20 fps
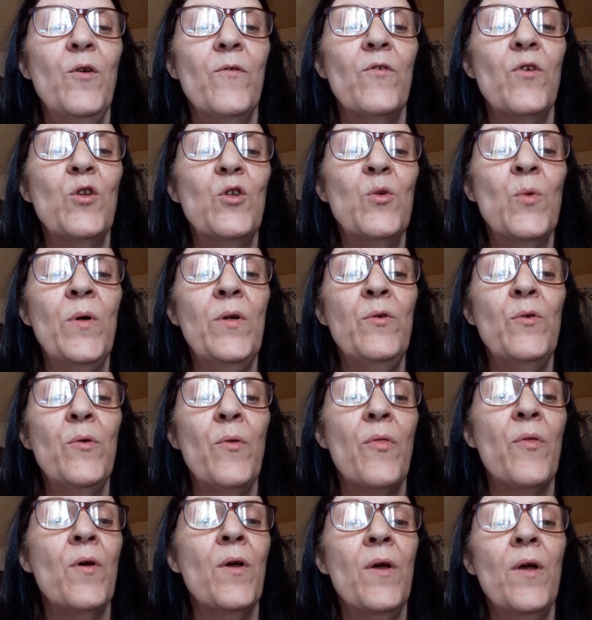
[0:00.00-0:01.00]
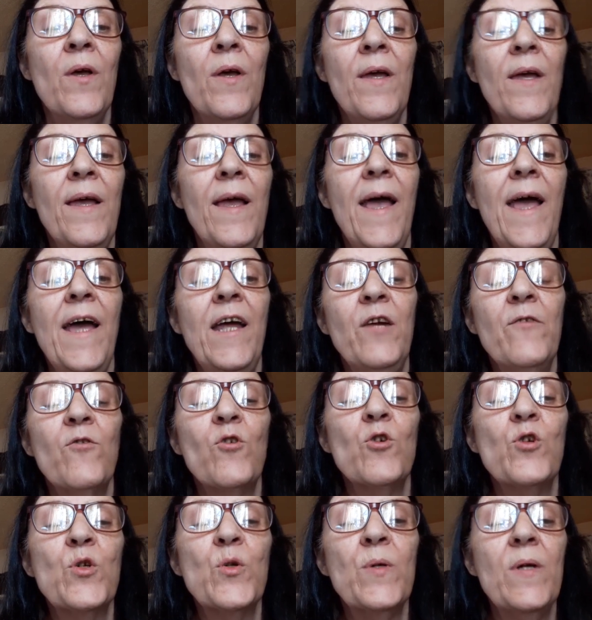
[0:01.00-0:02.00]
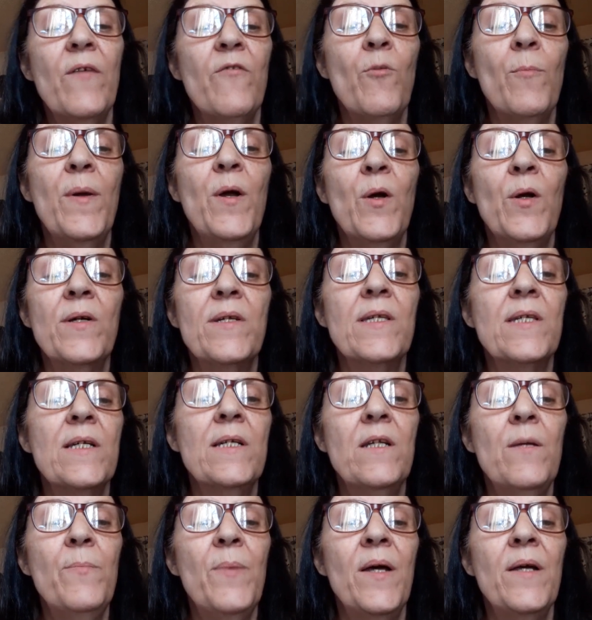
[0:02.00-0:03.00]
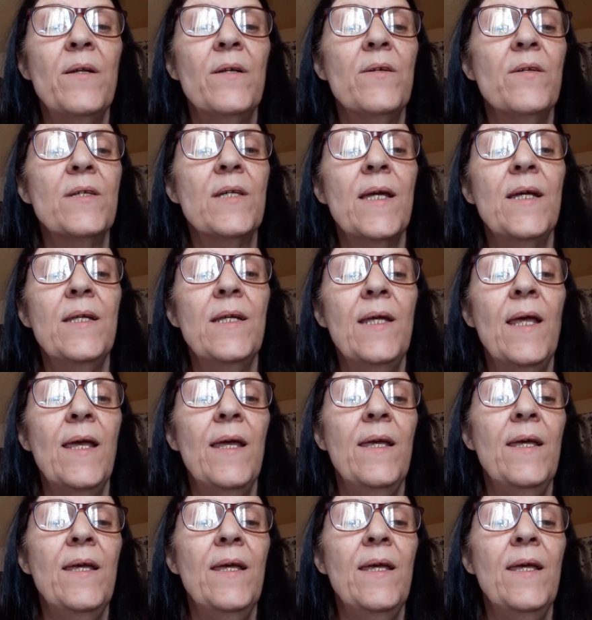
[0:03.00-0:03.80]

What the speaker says: over the 200th anniversary of America's independence and